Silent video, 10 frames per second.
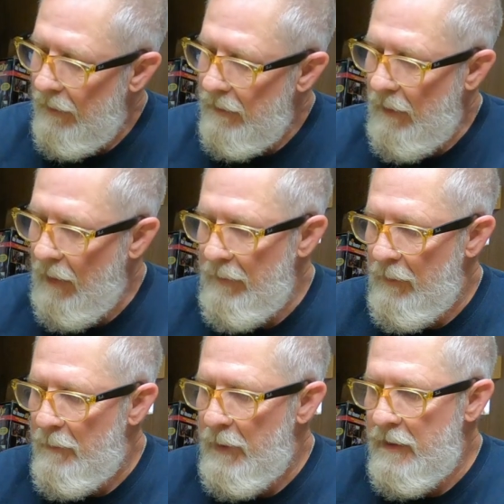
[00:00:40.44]
He's great
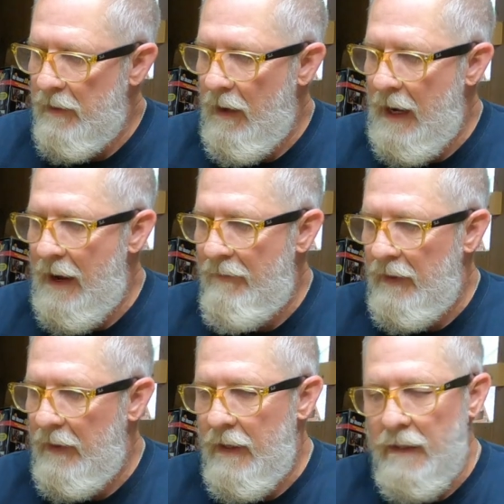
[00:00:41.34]
with bushcraft
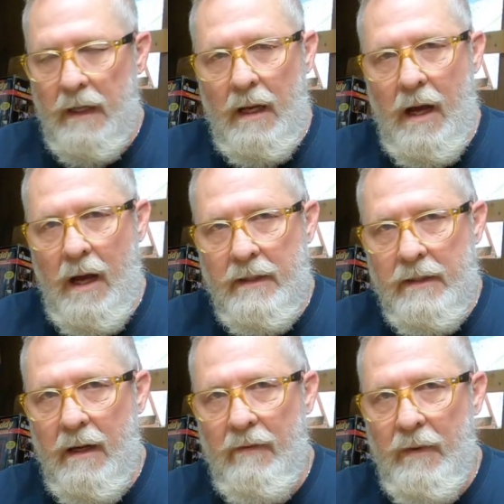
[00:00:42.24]
and he does a lot of
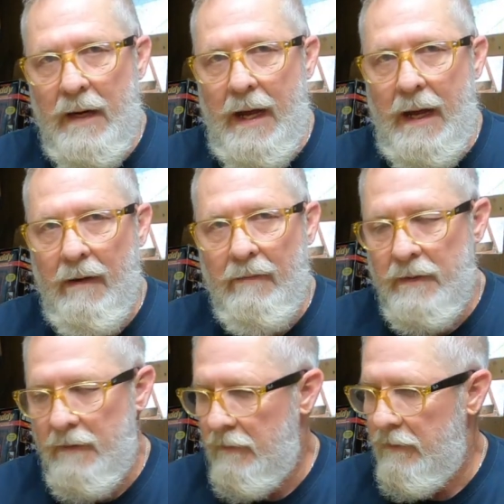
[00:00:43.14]
stuff with
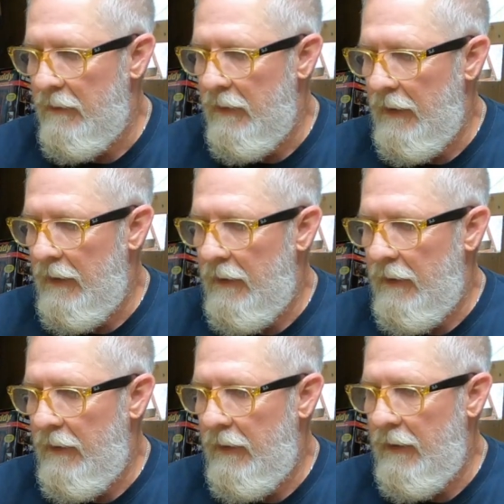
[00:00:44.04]
knives.
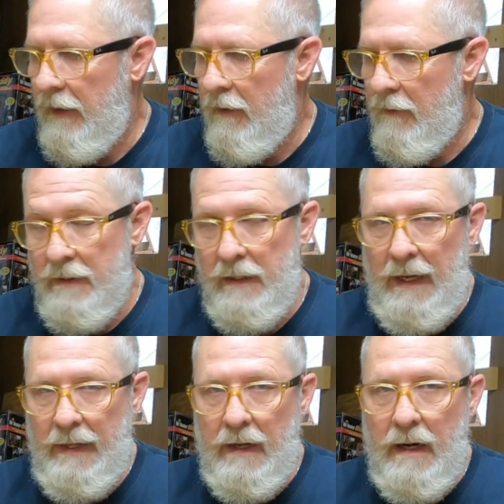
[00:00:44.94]
And I wish
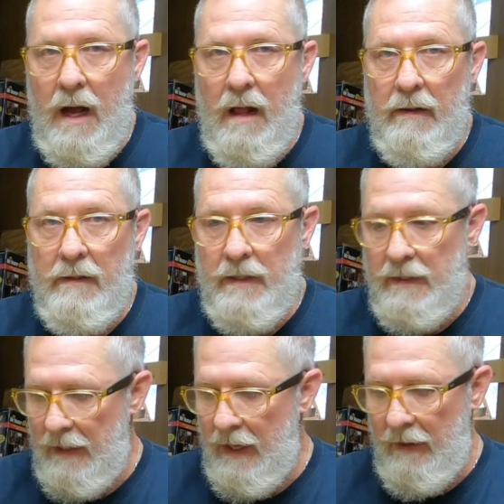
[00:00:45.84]
I had the knowledge
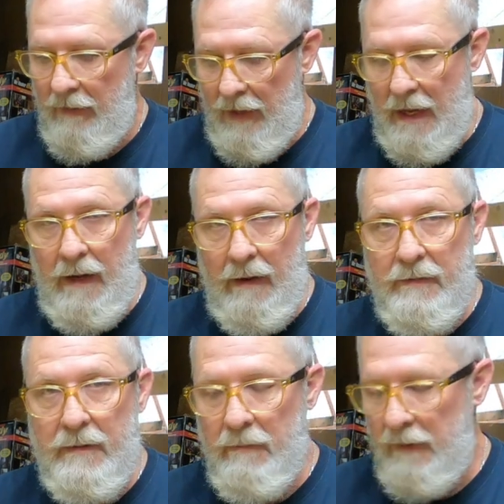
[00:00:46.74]
he's got of
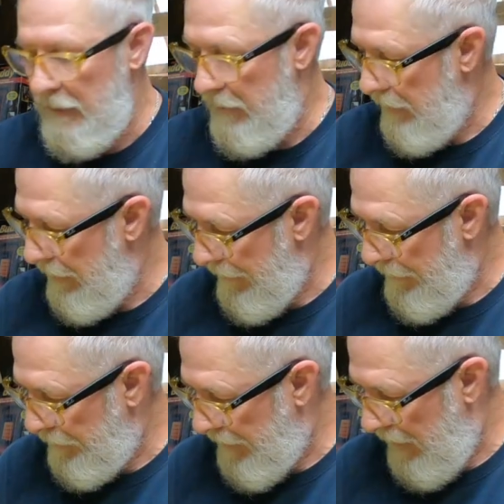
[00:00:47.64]
knives. But
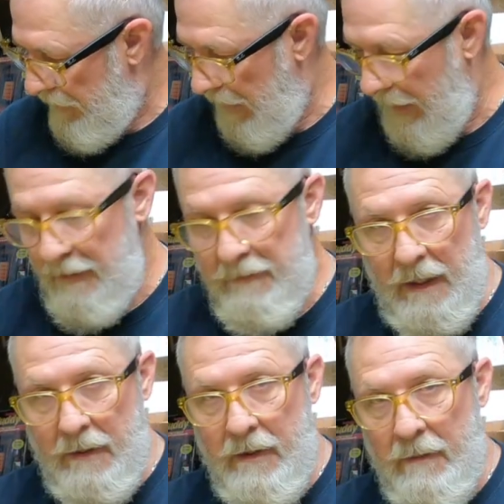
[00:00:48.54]
James,
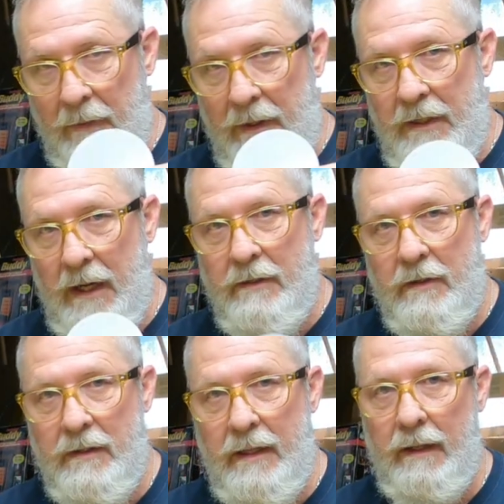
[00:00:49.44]
I sure appreciate
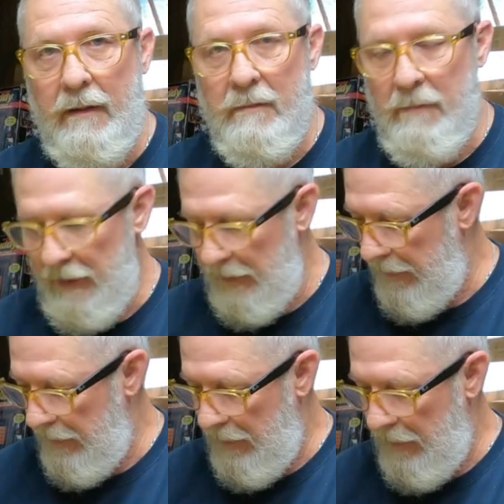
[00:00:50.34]
your stickers,
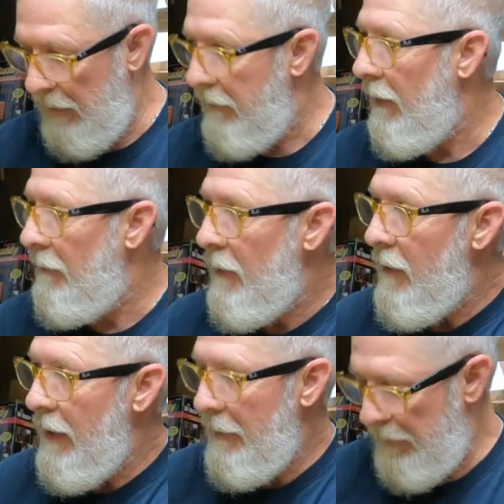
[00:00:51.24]
buddy. And uh, I'm going
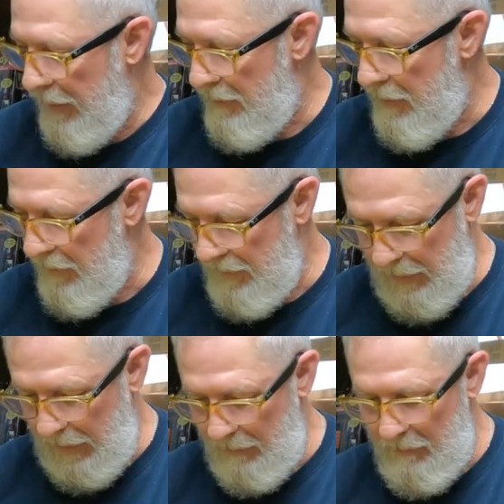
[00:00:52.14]
to go ahead and put them on the
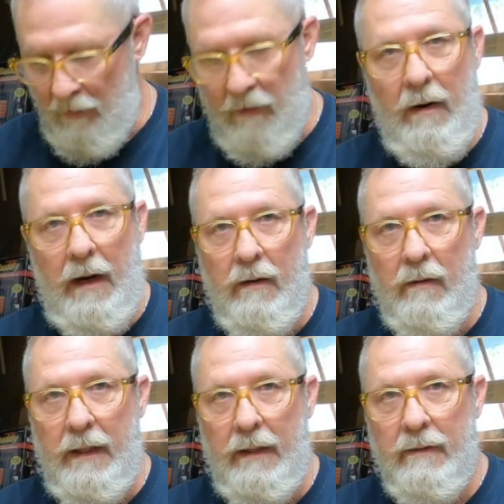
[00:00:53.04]
sticker board right
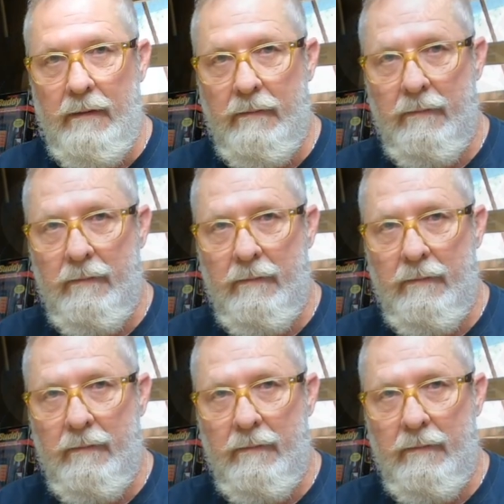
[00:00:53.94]
quick.